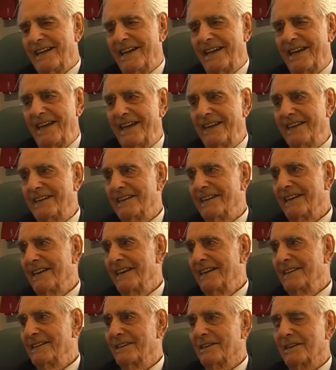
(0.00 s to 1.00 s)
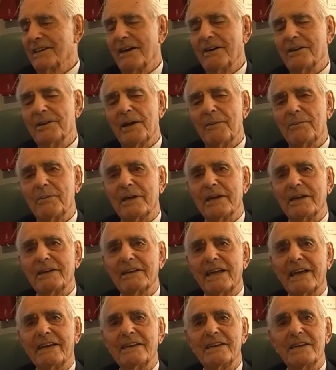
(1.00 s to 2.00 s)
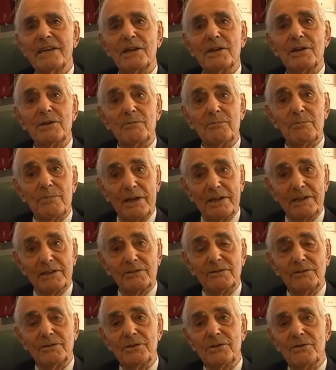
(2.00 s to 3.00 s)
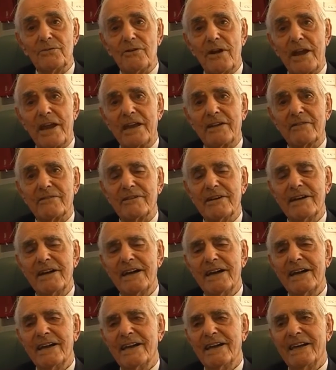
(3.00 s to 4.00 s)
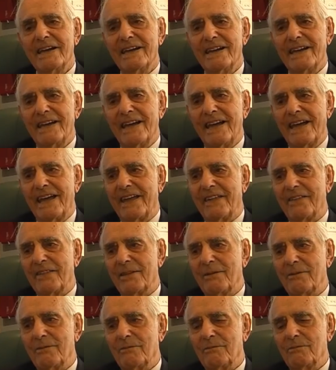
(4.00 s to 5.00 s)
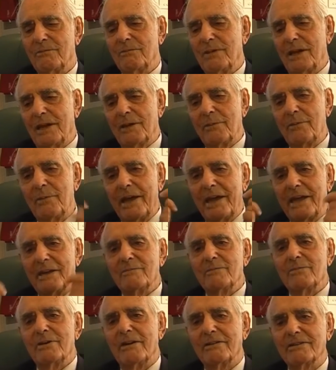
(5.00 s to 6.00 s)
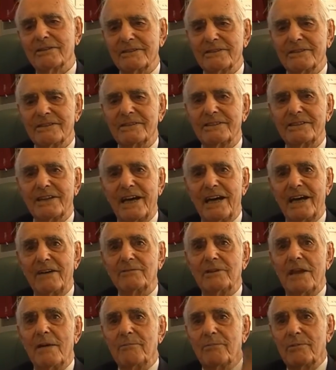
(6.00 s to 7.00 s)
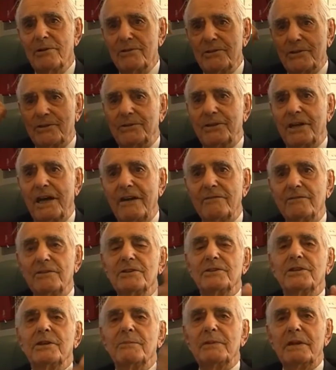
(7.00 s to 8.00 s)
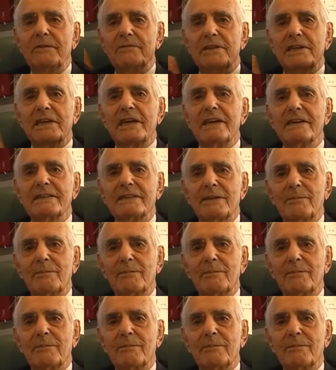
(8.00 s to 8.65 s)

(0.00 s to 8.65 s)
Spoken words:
And she was going up a hill near a place called Narandra, and the belly band broke on the shafts. Up went the shafts and tipped everything out the